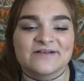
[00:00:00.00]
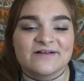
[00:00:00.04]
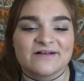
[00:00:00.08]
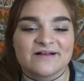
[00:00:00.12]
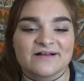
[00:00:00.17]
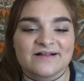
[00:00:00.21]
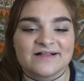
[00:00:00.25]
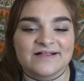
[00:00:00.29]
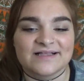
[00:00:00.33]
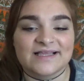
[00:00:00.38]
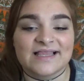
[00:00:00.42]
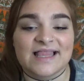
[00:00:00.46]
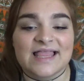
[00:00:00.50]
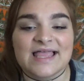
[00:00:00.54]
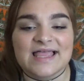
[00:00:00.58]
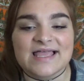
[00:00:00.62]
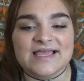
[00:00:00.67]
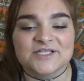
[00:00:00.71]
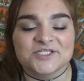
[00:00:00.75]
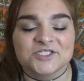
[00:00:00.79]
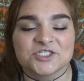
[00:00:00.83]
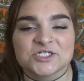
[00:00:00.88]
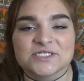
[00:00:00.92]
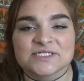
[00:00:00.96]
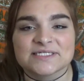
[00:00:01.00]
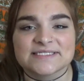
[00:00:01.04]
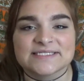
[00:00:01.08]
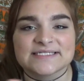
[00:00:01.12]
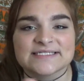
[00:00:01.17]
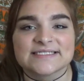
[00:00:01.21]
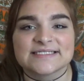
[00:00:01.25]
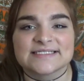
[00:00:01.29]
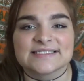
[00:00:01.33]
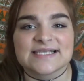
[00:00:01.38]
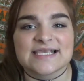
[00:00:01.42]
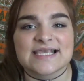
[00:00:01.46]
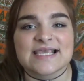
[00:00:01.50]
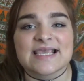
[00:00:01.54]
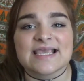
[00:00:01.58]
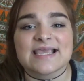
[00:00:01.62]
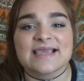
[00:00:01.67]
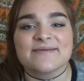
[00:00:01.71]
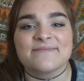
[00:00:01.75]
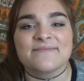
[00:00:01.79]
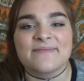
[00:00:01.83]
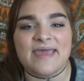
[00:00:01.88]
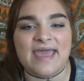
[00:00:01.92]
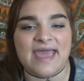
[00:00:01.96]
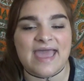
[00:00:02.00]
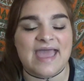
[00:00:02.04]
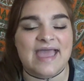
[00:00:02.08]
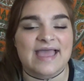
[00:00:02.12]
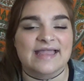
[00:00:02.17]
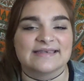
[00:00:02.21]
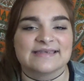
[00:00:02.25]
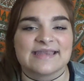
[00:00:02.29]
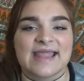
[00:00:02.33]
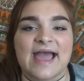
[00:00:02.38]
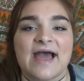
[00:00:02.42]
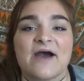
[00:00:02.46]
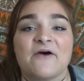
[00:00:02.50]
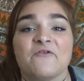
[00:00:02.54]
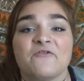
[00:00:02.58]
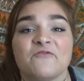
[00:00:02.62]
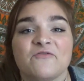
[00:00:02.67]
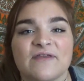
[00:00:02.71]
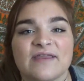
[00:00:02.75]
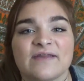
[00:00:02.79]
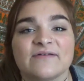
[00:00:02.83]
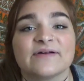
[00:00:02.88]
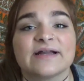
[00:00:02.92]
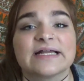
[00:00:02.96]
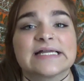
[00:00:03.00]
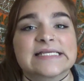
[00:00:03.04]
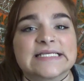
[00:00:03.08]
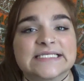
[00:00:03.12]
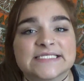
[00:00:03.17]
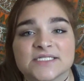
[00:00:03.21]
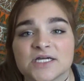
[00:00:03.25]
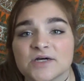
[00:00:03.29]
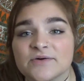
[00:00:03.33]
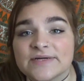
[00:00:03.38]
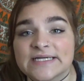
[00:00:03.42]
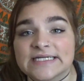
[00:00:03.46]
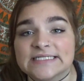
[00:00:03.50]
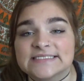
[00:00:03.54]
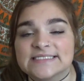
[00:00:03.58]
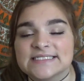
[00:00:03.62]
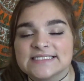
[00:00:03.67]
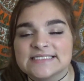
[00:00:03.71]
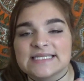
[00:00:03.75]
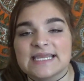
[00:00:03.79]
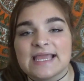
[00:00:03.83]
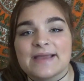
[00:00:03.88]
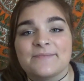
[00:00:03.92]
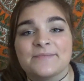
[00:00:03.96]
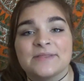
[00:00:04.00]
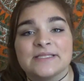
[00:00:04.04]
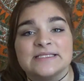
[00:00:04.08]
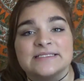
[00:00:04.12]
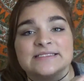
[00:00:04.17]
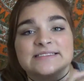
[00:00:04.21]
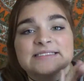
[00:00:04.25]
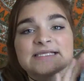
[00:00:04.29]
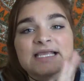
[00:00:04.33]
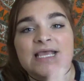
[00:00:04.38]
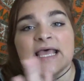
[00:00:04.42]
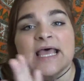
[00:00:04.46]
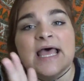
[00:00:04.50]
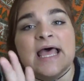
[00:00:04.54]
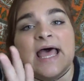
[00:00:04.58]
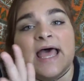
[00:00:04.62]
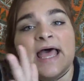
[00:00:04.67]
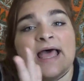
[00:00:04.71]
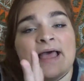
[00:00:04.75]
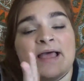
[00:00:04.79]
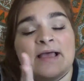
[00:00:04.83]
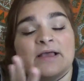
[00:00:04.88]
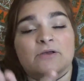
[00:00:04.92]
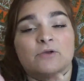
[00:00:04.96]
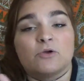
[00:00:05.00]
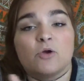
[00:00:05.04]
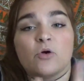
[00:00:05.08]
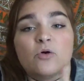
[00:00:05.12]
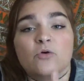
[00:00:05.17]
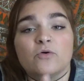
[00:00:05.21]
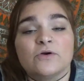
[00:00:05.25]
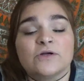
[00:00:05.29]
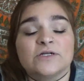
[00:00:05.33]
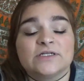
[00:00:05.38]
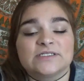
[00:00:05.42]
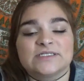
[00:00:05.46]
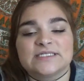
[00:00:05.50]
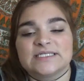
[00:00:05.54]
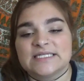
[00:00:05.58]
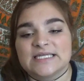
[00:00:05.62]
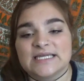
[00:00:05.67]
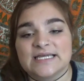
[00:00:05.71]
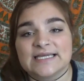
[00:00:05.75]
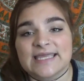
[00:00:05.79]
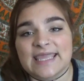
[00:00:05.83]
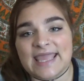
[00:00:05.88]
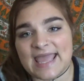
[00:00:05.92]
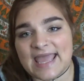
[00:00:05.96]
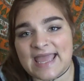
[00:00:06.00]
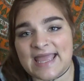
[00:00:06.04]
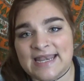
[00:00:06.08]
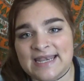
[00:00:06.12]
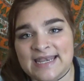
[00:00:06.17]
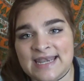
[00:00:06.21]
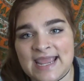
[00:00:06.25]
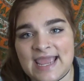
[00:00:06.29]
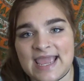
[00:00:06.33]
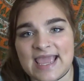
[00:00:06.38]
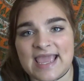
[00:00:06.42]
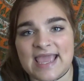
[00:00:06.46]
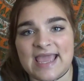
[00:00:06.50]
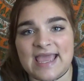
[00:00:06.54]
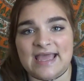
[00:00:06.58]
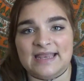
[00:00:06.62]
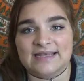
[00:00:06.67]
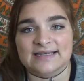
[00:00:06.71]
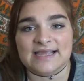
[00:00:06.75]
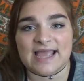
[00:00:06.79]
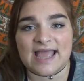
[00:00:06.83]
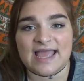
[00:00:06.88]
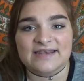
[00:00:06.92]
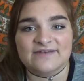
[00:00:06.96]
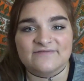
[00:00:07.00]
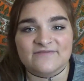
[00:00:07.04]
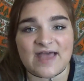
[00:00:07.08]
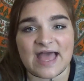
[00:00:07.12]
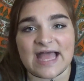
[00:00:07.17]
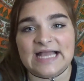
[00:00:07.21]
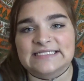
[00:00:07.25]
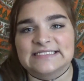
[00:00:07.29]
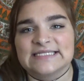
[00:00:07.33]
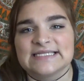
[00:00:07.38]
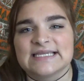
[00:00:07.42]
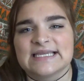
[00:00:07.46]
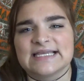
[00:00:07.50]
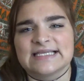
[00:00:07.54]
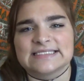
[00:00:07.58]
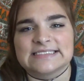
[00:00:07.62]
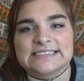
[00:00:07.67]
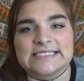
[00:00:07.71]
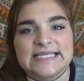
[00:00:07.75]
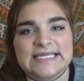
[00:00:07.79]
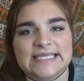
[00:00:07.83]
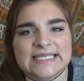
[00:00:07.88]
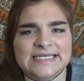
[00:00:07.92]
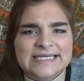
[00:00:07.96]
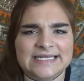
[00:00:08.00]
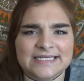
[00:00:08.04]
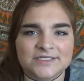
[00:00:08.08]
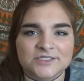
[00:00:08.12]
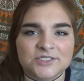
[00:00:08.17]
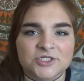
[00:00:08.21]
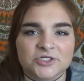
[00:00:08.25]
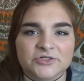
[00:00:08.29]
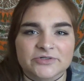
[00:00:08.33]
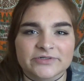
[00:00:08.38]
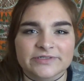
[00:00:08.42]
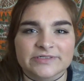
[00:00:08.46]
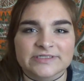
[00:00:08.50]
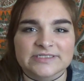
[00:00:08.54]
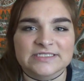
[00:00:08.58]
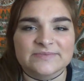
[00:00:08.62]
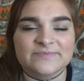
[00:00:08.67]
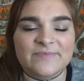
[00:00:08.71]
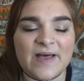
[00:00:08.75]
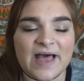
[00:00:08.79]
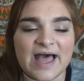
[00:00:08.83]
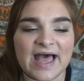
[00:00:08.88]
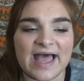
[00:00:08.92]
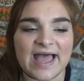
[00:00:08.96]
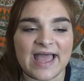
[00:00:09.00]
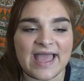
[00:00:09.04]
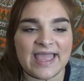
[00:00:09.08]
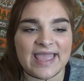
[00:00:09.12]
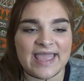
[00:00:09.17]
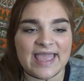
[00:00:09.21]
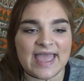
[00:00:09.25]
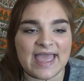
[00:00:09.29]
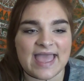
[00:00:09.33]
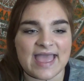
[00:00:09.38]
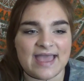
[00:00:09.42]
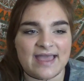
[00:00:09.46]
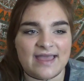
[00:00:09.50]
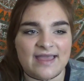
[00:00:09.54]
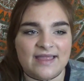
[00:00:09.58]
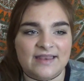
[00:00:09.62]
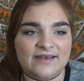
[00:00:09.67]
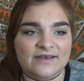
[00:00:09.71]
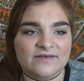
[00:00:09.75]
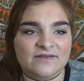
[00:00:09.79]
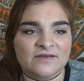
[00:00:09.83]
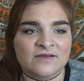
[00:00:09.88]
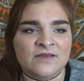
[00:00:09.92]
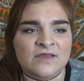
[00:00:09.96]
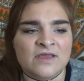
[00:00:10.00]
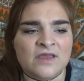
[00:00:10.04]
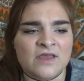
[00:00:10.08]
all just a scheme, and now Feyre is going to Tamlin's court again and kind of acting as like an internal spy, and